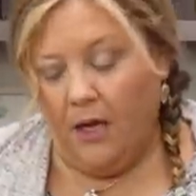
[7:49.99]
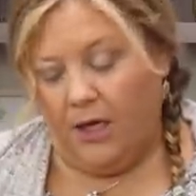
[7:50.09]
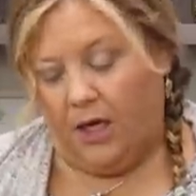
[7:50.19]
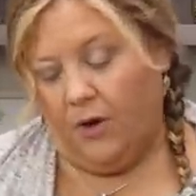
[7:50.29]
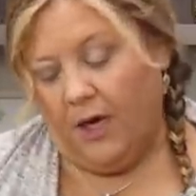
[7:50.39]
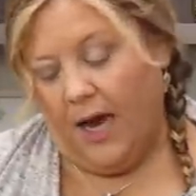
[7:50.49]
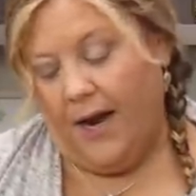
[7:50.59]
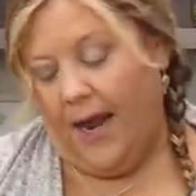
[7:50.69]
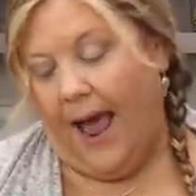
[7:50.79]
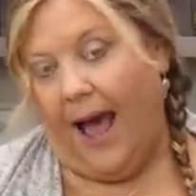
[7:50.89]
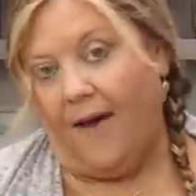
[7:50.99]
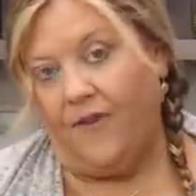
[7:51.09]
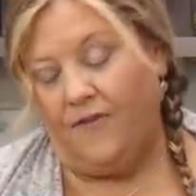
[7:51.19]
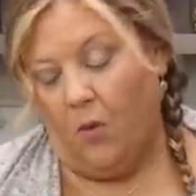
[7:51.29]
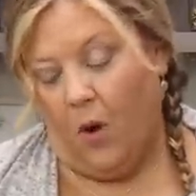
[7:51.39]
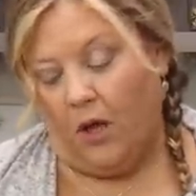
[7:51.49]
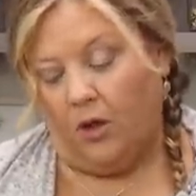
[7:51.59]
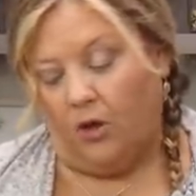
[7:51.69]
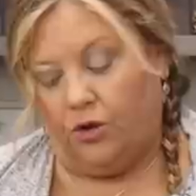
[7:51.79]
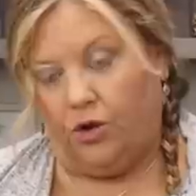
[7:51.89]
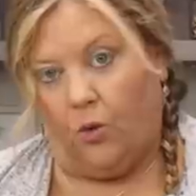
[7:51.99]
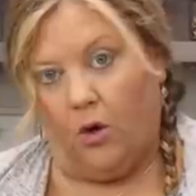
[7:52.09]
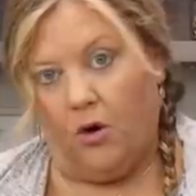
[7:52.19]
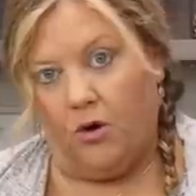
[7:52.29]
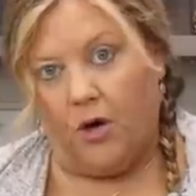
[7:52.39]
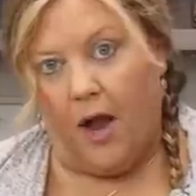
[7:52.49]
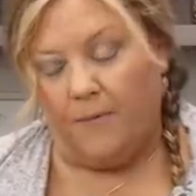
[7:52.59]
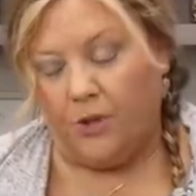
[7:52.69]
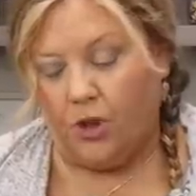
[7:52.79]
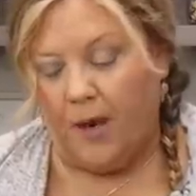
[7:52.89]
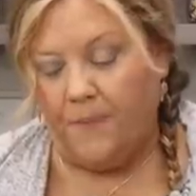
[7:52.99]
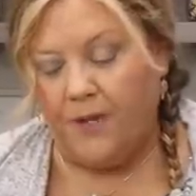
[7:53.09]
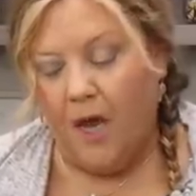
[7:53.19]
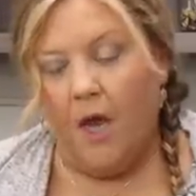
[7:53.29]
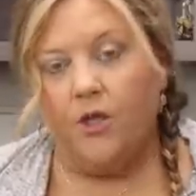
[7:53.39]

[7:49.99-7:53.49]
you could cut in half if you want little shorter um, strips.